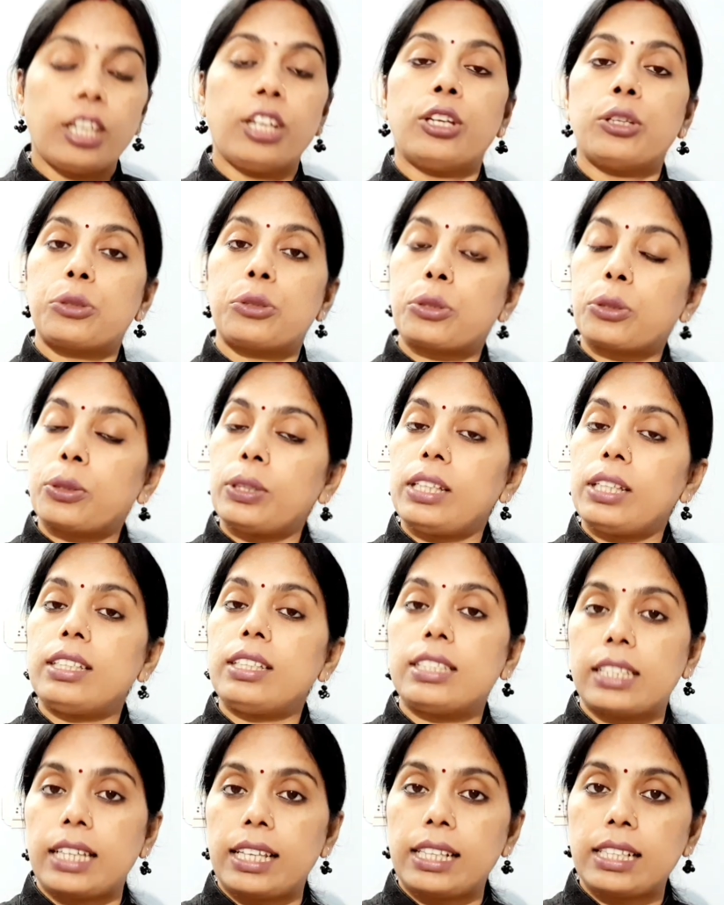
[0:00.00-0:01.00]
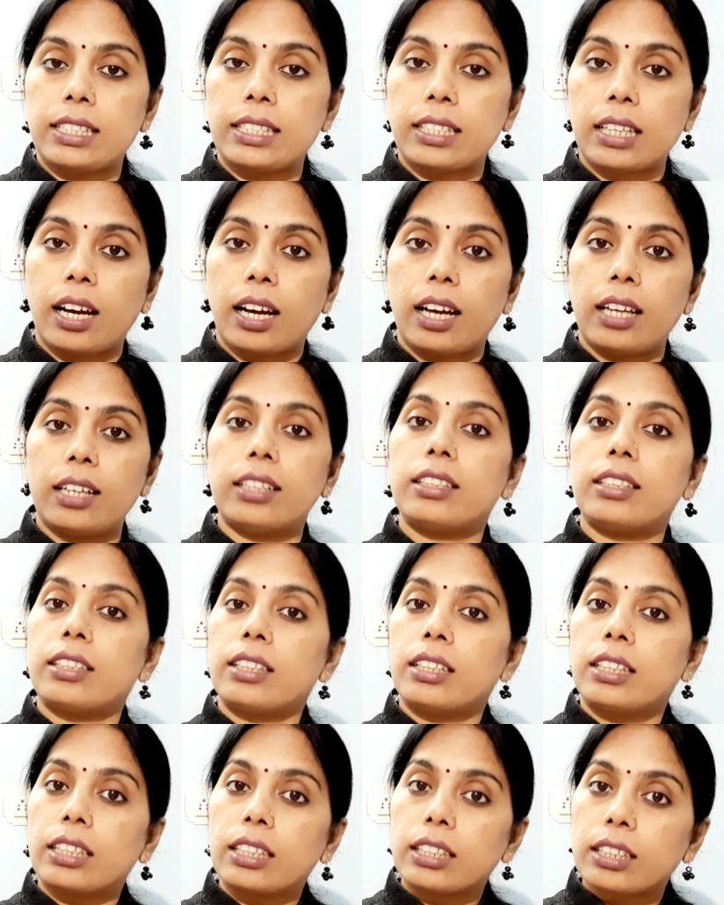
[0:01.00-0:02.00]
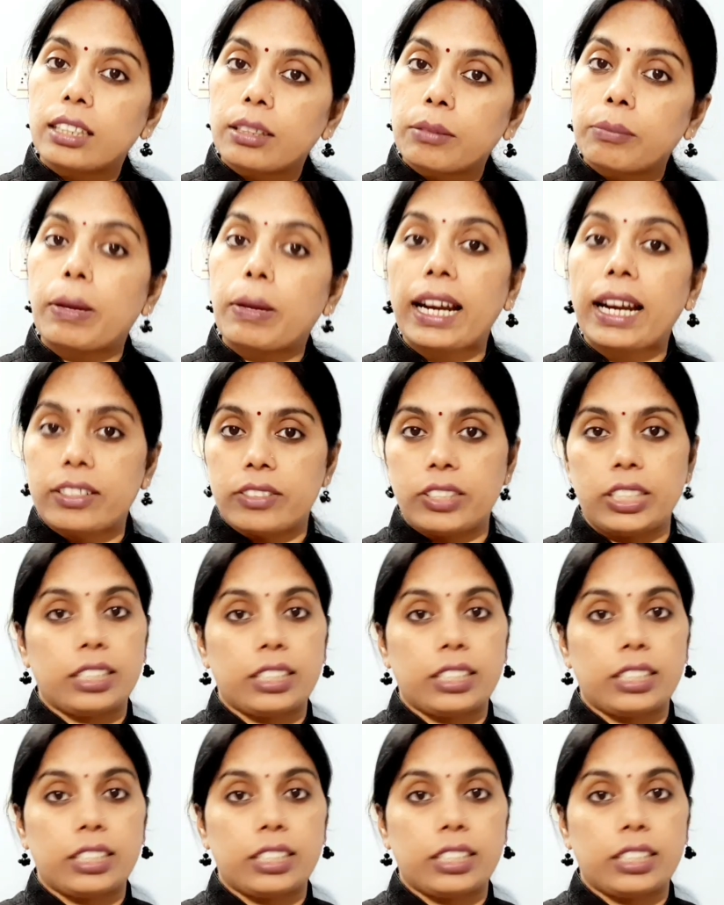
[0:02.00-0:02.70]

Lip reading: Solar cells are batteries,